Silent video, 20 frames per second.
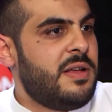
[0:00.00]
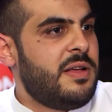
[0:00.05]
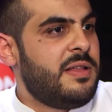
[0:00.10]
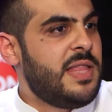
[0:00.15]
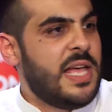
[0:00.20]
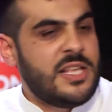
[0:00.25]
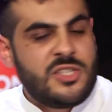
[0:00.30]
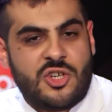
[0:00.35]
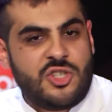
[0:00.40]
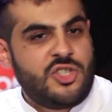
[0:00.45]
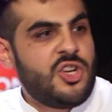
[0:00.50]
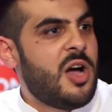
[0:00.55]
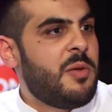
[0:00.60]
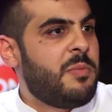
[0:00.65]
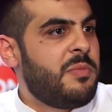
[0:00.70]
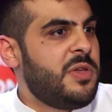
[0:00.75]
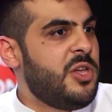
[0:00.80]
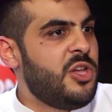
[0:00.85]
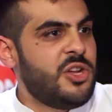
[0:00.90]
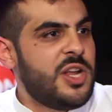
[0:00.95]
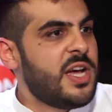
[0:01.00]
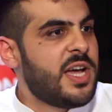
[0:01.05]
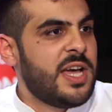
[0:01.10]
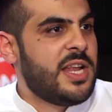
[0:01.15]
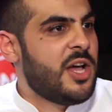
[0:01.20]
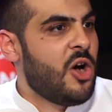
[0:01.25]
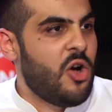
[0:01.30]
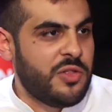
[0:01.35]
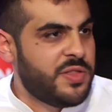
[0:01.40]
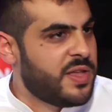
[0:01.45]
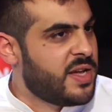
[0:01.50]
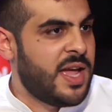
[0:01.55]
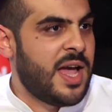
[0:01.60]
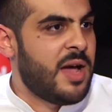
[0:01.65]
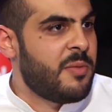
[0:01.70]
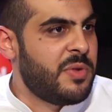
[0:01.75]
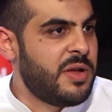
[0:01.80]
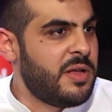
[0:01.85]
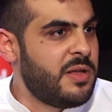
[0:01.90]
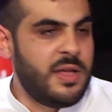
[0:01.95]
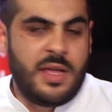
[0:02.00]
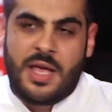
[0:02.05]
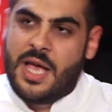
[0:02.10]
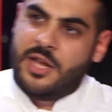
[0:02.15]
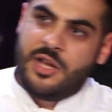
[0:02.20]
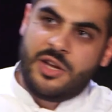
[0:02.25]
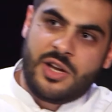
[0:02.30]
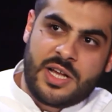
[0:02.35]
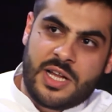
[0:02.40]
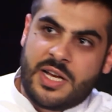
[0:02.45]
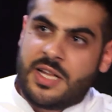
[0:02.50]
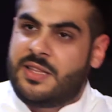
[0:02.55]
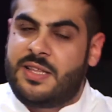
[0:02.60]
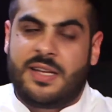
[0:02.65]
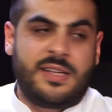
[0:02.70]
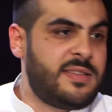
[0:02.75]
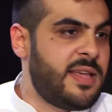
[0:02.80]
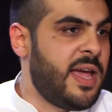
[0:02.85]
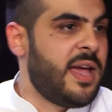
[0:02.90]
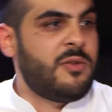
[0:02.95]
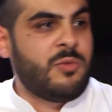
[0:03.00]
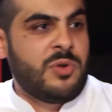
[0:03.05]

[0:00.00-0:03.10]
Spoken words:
That's your job. You're not going to hold the camera, and you're not going to dictate